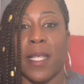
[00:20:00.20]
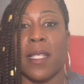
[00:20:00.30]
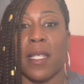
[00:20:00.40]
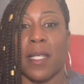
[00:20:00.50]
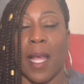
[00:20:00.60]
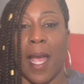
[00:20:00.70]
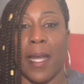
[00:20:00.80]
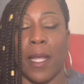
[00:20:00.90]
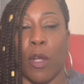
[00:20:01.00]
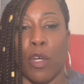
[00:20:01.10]

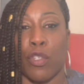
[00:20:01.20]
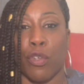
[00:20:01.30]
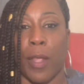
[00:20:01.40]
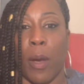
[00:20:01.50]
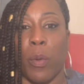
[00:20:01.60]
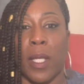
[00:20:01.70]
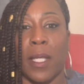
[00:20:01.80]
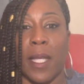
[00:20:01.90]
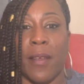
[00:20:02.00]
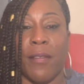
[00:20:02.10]
society and culture that we
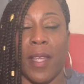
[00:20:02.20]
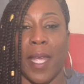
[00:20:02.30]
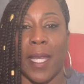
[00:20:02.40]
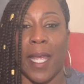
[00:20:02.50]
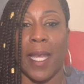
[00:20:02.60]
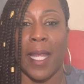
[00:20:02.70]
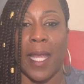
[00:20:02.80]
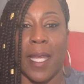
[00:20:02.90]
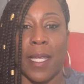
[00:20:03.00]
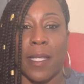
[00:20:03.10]
live in, it
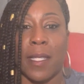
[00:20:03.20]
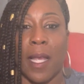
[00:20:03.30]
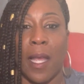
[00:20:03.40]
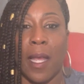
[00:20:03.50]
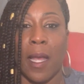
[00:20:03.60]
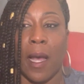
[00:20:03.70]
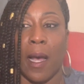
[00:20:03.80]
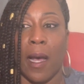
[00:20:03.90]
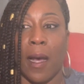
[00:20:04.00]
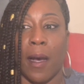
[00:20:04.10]
is
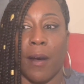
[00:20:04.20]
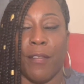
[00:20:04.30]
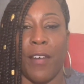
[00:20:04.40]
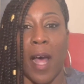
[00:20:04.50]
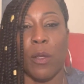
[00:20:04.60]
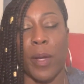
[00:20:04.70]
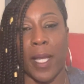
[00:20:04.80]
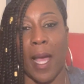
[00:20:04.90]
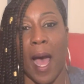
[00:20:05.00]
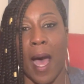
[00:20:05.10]

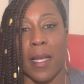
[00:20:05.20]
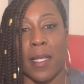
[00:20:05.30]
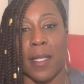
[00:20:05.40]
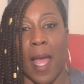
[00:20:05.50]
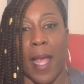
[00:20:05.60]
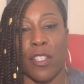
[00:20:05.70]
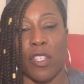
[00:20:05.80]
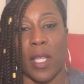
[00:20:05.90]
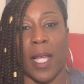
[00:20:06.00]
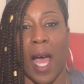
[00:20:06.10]
following God is
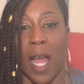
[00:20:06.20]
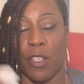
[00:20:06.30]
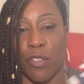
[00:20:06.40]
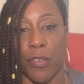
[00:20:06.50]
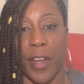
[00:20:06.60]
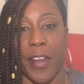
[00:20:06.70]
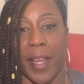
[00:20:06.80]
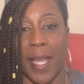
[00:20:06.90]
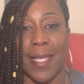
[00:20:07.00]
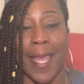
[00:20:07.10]
actually
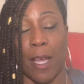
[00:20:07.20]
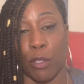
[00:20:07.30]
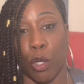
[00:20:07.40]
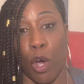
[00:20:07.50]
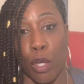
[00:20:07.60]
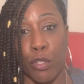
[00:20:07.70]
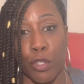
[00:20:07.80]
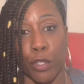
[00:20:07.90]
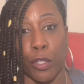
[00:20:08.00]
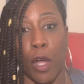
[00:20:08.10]
contrary, it's
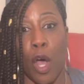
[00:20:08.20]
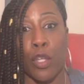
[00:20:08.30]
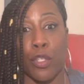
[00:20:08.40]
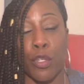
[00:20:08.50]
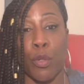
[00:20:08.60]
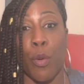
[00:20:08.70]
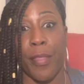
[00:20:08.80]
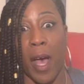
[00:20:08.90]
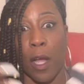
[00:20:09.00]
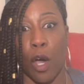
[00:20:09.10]
counterculture to
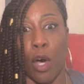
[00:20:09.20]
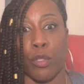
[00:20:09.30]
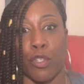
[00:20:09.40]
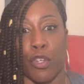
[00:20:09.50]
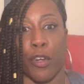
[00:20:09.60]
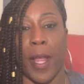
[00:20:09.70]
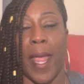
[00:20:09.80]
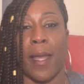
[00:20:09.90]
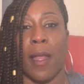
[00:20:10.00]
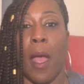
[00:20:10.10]
the culture,
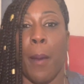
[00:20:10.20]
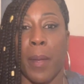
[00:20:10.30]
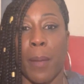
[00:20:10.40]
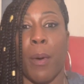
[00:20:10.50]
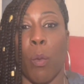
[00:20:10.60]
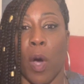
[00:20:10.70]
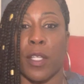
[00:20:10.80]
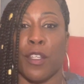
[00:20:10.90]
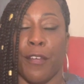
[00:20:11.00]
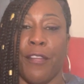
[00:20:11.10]
and people
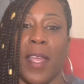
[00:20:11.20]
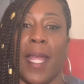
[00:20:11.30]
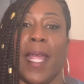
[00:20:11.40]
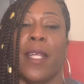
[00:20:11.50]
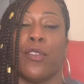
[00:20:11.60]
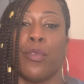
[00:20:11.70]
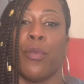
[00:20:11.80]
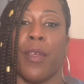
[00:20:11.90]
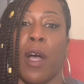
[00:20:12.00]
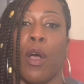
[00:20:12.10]
want to fit into
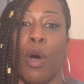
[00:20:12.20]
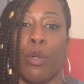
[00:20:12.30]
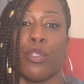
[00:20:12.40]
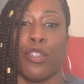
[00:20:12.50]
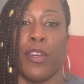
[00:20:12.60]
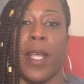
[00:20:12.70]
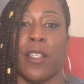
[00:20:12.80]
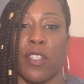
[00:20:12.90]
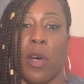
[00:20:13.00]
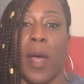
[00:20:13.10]
the culture,
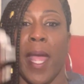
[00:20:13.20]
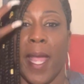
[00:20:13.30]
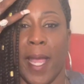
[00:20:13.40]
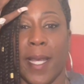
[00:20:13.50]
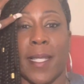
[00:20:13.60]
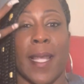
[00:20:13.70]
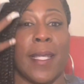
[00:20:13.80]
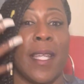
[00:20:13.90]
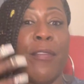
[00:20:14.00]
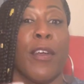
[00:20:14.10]
and so it is a
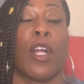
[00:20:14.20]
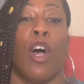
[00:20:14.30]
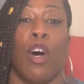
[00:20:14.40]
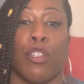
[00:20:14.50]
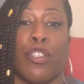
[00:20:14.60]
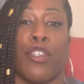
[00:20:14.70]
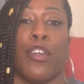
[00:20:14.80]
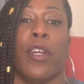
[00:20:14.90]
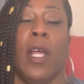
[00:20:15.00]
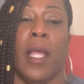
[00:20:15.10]
different
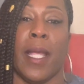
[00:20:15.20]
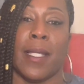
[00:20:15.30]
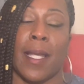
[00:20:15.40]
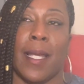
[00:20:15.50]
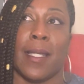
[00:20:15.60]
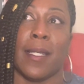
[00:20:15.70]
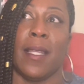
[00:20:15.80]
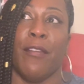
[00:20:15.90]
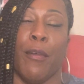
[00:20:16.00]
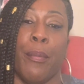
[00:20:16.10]
culture. It's
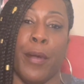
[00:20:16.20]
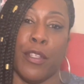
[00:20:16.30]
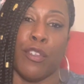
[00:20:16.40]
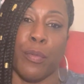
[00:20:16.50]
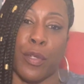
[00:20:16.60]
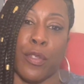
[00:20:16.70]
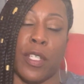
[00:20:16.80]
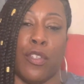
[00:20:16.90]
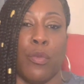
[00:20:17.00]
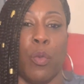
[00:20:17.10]
different principles
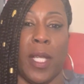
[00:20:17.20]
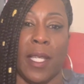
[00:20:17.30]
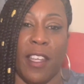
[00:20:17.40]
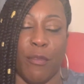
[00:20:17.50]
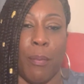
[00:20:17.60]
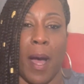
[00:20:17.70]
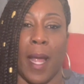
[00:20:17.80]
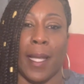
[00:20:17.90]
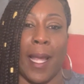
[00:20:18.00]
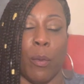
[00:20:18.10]
that we live
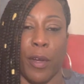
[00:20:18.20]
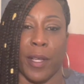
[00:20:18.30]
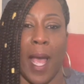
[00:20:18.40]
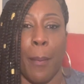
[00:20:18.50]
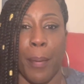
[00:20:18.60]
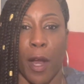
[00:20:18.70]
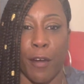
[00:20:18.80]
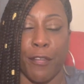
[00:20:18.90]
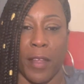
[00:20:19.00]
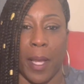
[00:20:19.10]
by. Like, we're not
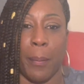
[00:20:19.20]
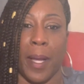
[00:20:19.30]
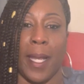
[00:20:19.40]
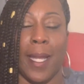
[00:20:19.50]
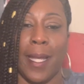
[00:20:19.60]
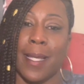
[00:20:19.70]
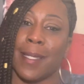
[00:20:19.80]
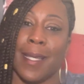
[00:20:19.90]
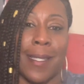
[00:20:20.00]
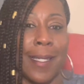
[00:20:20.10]
perfect, but
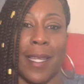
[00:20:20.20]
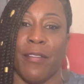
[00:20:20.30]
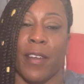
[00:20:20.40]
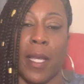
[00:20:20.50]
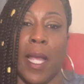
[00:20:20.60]
it's a different